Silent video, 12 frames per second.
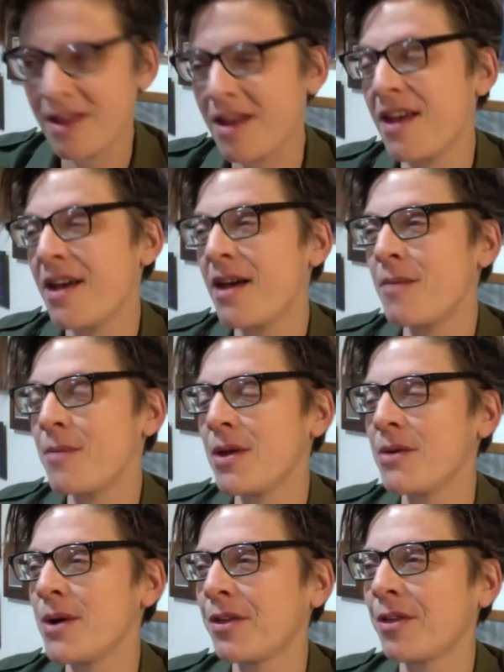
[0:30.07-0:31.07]
who
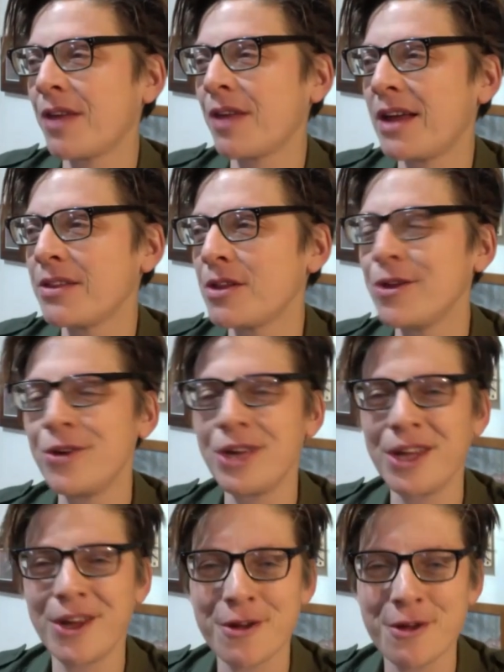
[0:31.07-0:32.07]
works at the Learning
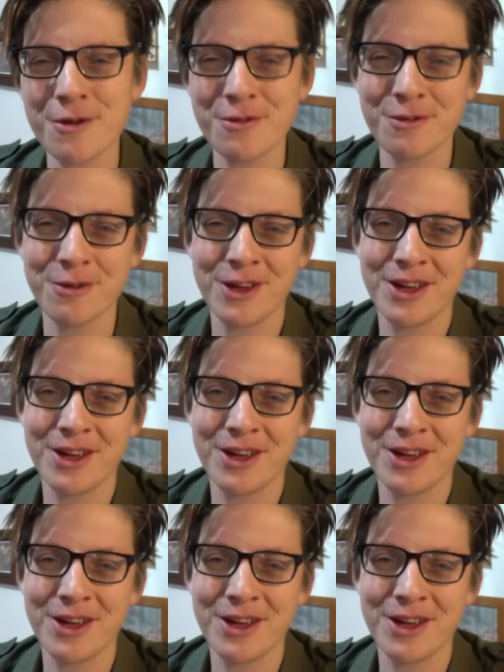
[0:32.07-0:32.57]
Curve